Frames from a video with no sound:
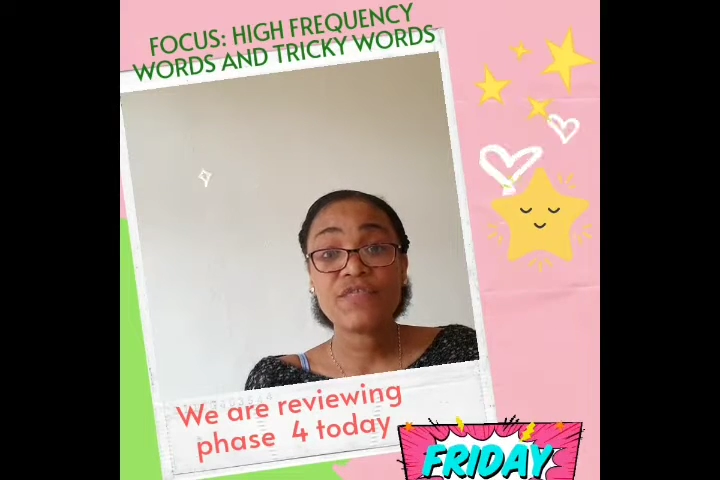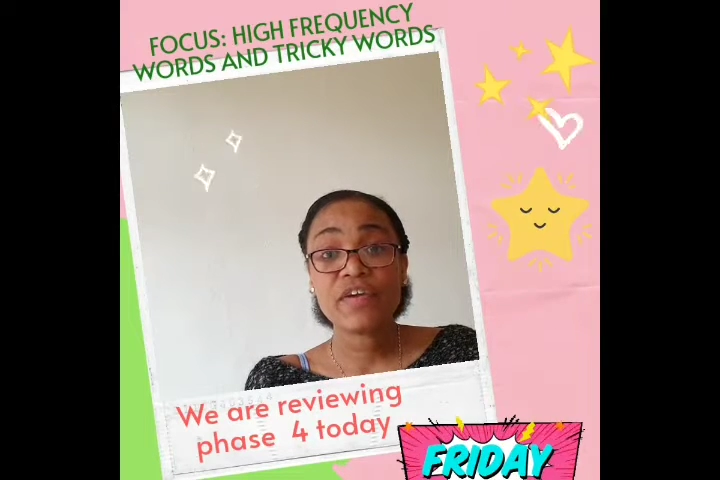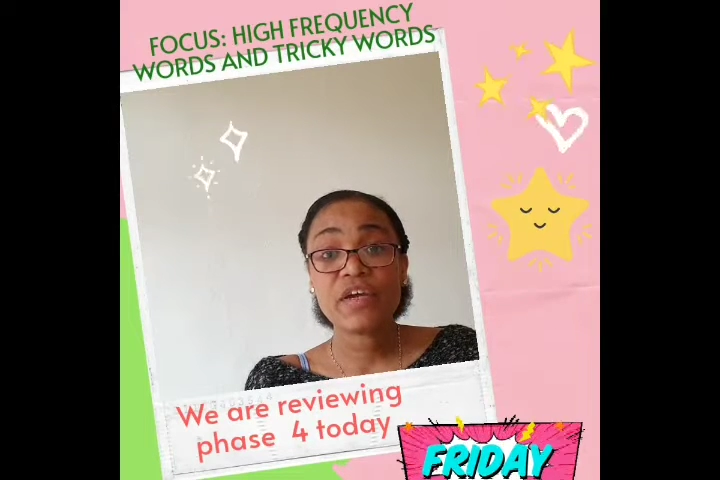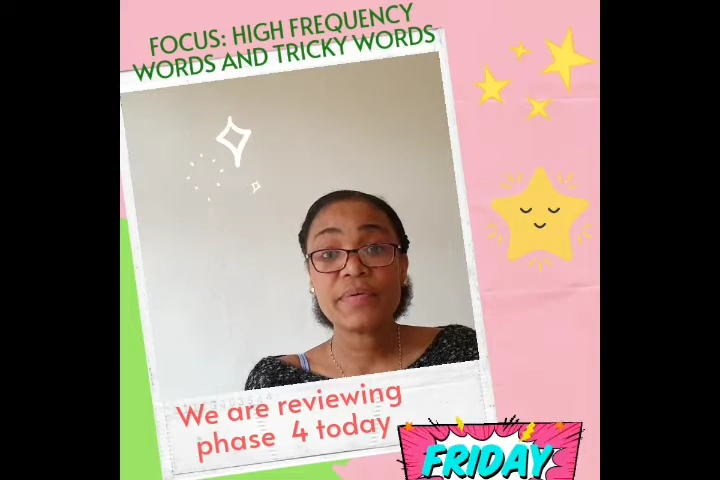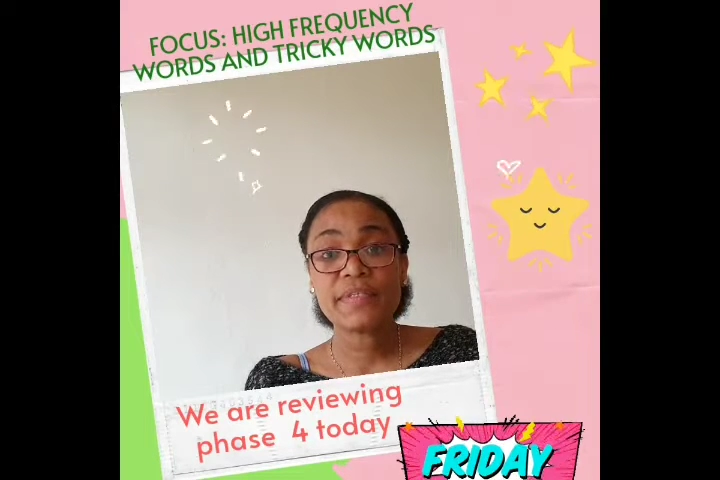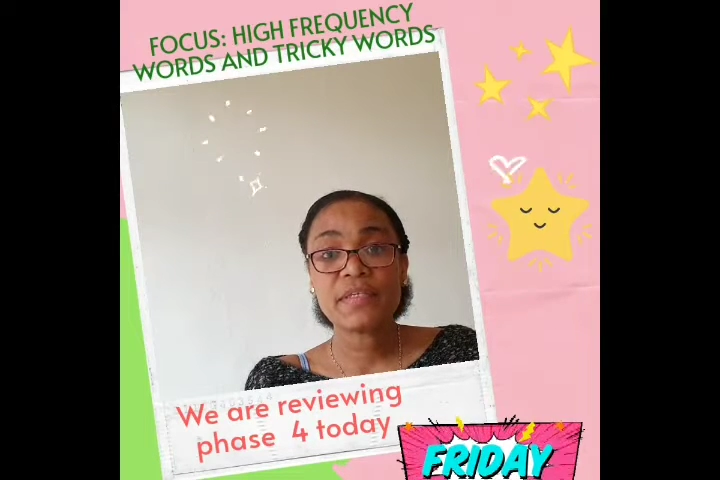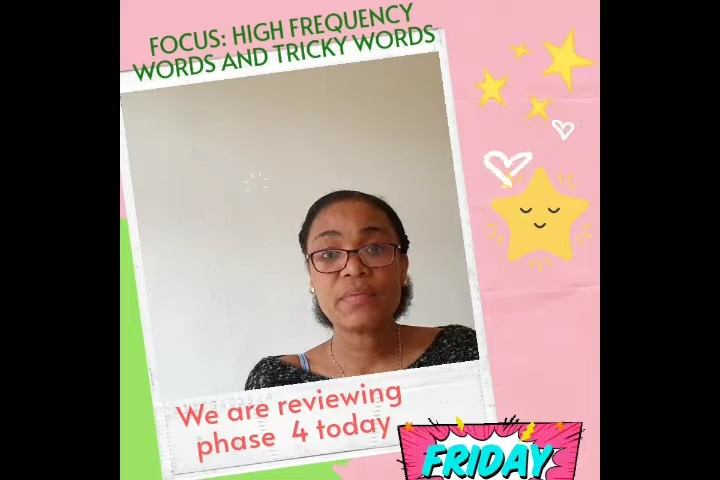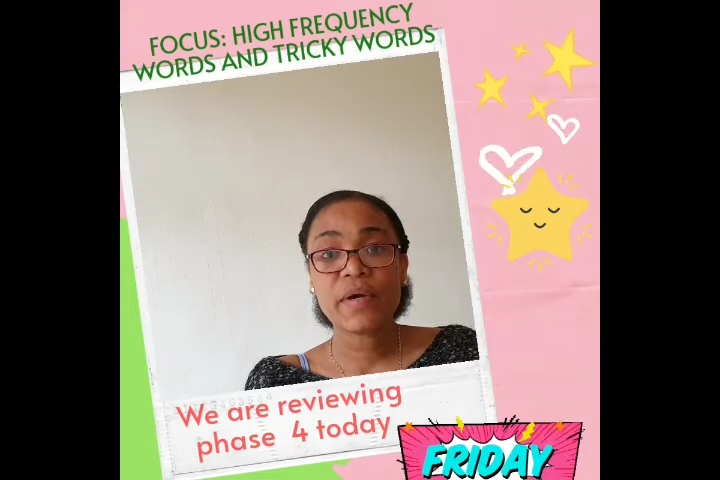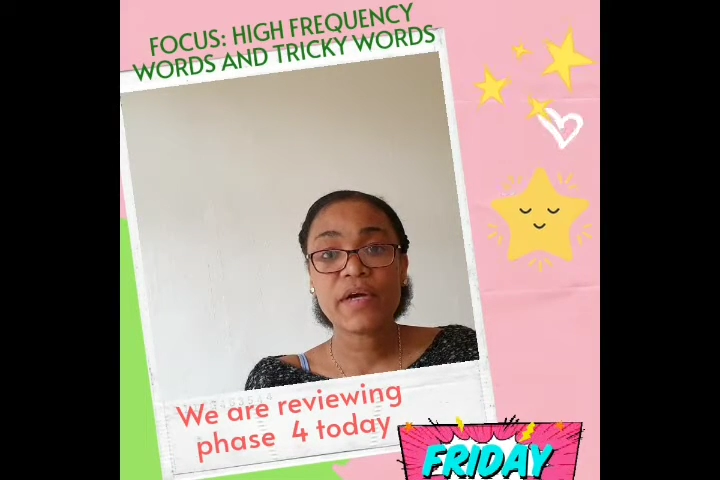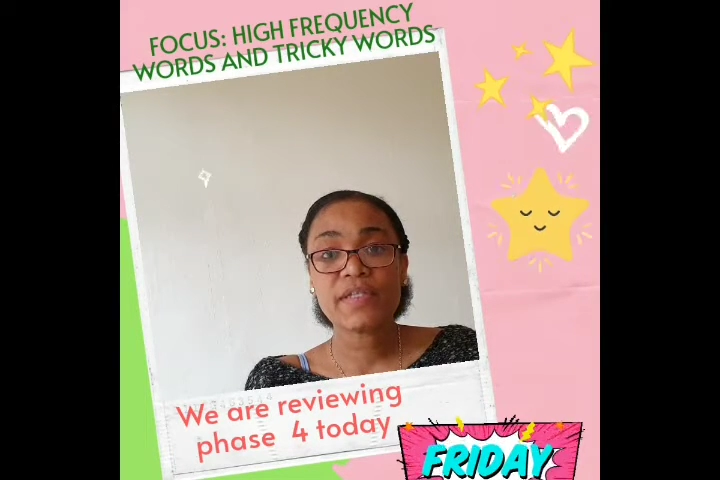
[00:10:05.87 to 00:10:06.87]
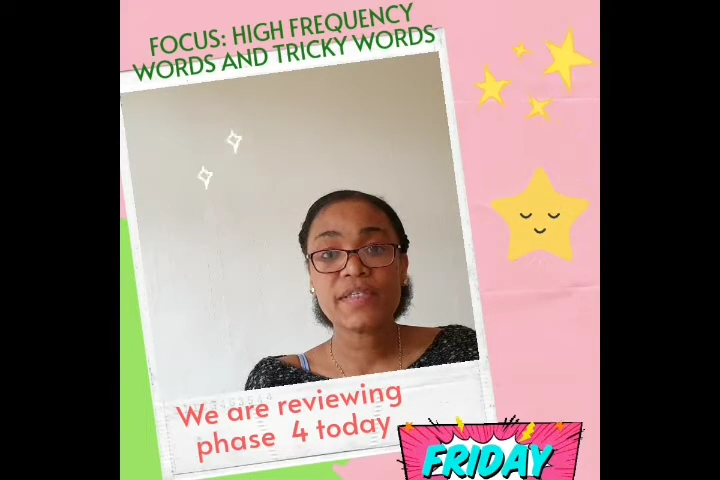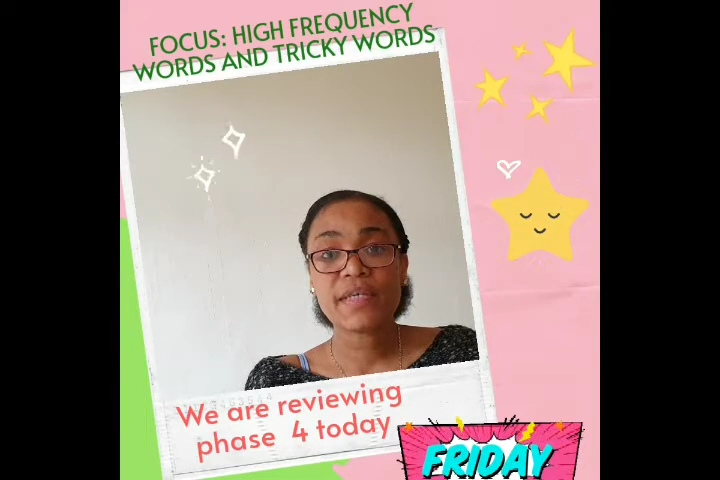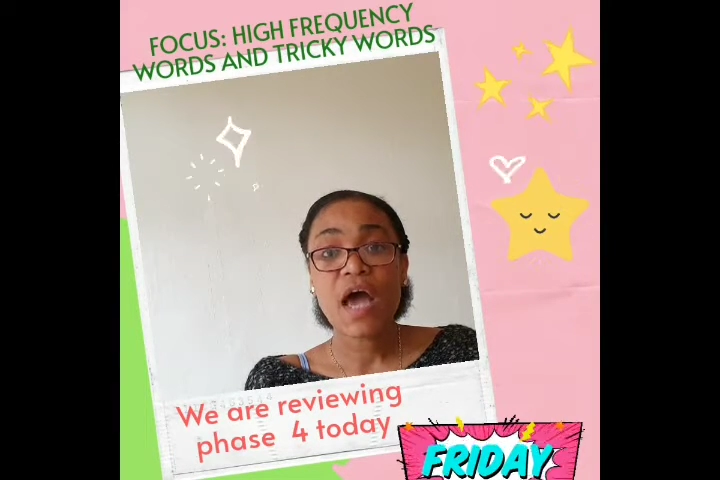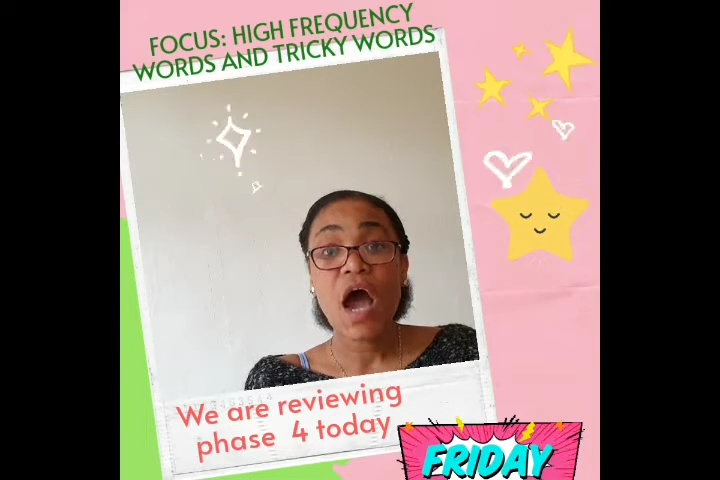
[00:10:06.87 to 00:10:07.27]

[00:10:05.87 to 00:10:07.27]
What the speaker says: frequency words